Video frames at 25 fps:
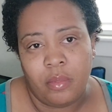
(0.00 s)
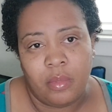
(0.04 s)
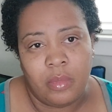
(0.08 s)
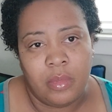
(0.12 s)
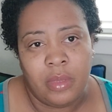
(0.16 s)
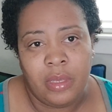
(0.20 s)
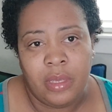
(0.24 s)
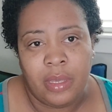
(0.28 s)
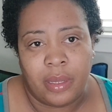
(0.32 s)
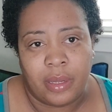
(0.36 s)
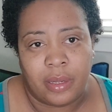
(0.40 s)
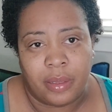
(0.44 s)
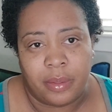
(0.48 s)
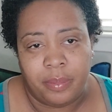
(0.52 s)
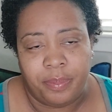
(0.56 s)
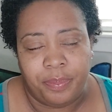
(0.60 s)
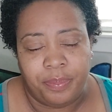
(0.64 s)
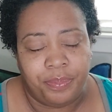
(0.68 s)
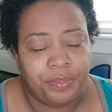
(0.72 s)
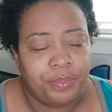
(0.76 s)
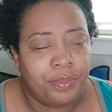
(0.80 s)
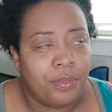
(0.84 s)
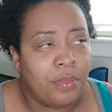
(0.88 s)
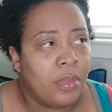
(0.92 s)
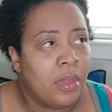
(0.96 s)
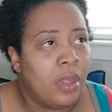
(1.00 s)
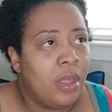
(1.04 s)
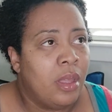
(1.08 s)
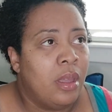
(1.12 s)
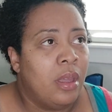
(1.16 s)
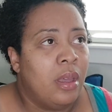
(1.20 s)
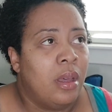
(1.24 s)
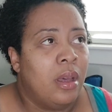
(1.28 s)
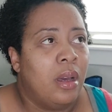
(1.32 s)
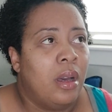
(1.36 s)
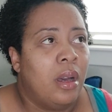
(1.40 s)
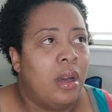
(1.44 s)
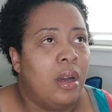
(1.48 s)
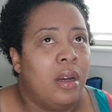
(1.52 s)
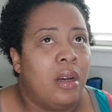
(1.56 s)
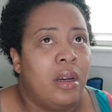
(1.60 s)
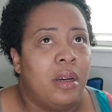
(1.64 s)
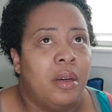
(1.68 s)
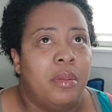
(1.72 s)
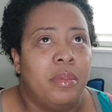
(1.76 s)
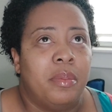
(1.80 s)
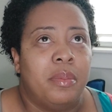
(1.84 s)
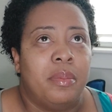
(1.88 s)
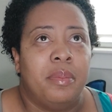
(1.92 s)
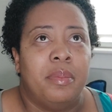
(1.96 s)
Yeah.
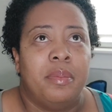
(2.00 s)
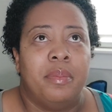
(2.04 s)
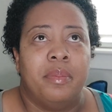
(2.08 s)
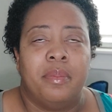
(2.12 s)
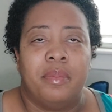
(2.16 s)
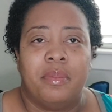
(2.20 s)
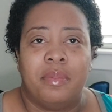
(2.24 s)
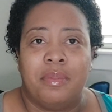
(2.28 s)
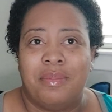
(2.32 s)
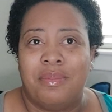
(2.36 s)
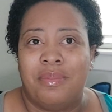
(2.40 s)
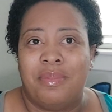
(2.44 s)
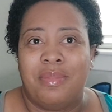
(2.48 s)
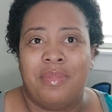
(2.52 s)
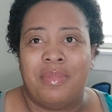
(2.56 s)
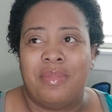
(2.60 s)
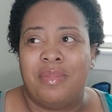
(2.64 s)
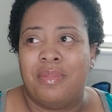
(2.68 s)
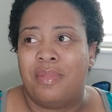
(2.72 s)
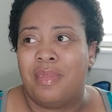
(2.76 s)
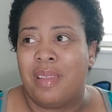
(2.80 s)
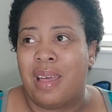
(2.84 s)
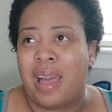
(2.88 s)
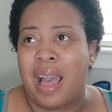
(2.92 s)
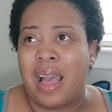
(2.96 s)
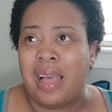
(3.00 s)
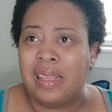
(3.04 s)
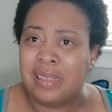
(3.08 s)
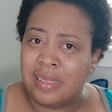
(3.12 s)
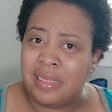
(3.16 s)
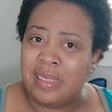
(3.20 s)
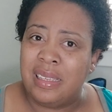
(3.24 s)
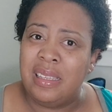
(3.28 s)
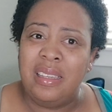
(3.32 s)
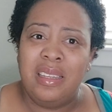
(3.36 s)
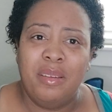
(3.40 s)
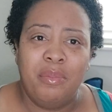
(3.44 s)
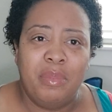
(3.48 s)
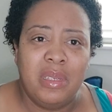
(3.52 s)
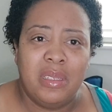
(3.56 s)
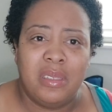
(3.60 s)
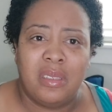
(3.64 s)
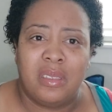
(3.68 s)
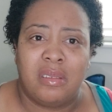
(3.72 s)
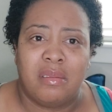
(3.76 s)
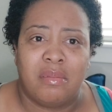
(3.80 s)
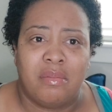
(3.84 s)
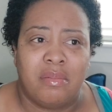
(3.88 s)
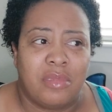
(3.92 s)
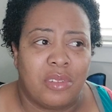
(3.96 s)
I see them
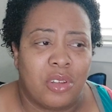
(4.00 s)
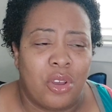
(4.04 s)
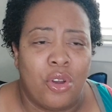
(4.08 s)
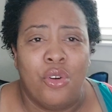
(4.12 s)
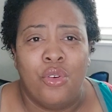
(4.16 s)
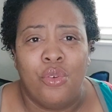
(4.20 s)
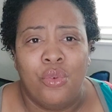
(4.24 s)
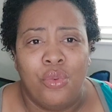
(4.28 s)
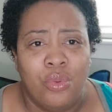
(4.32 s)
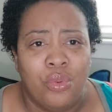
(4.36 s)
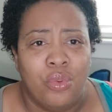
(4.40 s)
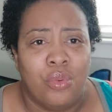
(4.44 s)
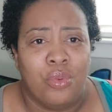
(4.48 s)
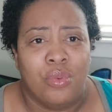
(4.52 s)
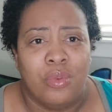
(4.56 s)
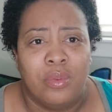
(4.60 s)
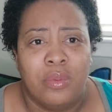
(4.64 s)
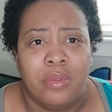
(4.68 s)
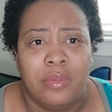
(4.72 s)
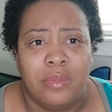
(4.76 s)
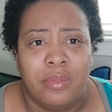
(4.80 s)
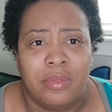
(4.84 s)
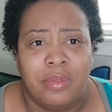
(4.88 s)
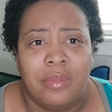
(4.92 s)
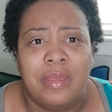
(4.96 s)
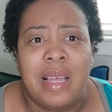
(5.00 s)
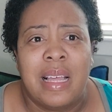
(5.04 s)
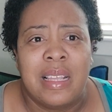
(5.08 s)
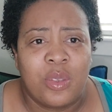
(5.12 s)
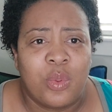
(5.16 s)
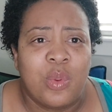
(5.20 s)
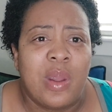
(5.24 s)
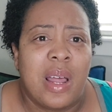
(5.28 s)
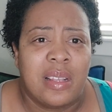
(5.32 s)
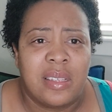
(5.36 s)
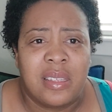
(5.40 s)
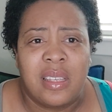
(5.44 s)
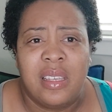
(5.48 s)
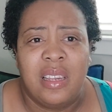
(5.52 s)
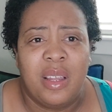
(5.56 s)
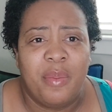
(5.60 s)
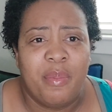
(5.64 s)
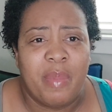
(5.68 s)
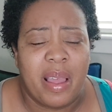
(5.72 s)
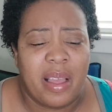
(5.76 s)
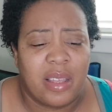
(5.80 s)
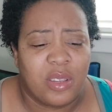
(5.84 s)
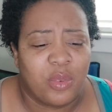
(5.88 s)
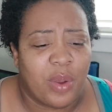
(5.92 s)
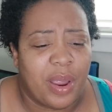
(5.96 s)
as cool. That's what I see
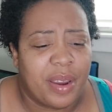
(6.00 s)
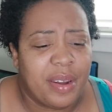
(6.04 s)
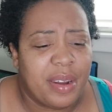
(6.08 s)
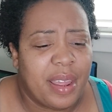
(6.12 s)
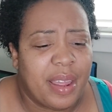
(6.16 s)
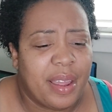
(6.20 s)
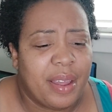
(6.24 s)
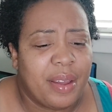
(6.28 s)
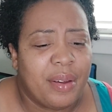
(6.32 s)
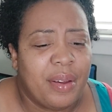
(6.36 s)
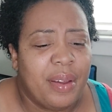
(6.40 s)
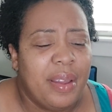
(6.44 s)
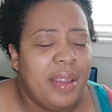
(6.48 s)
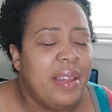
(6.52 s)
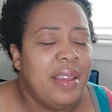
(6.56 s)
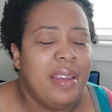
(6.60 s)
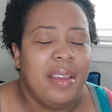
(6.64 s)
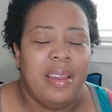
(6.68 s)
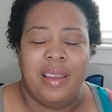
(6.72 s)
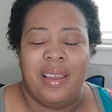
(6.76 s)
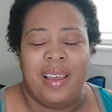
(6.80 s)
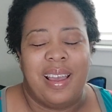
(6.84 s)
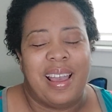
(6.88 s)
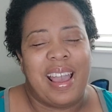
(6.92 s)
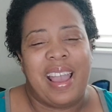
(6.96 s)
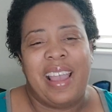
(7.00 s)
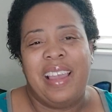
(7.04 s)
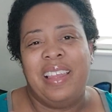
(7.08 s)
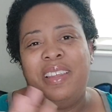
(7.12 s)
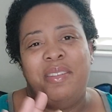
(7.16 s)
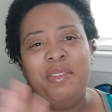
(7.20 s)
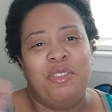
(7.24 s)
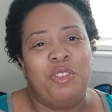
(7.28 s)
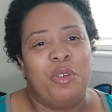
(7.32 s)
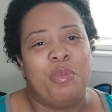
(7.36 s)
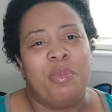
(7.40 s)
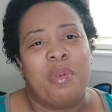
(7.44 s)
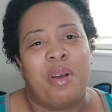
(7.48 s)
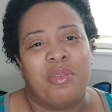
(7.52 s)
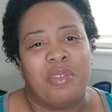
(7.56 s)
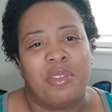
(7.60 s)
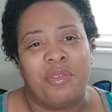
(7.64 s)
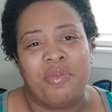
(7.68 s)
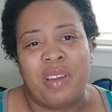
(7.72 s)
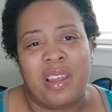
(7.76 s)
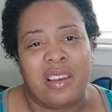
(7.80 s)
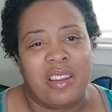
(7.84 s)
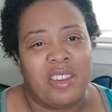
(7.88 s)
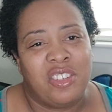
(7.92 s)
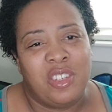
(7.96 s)
them as right now. I ain't even trip off the
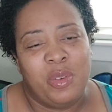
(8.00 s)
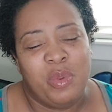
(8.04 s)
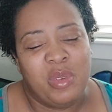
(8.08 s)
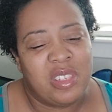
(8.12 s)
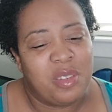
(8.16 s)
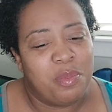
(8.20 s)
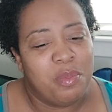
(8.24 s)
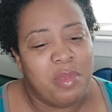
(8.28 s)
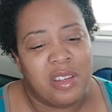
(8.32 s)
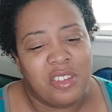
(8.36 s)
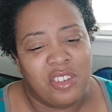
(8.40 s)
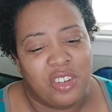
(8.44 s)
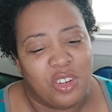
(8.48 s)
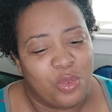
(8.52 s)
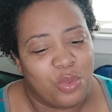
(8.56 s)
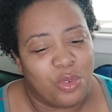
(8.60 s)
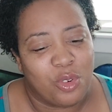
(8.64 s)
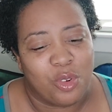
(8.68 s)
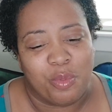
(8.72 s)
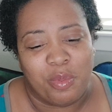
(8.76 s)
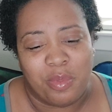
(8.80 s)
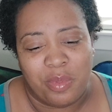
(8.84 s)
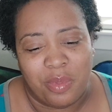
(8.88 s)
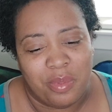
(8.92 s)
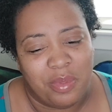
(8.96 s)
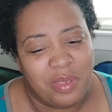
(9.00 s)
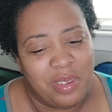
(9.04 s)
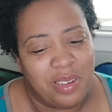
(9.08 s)
fact that she was smudging the room.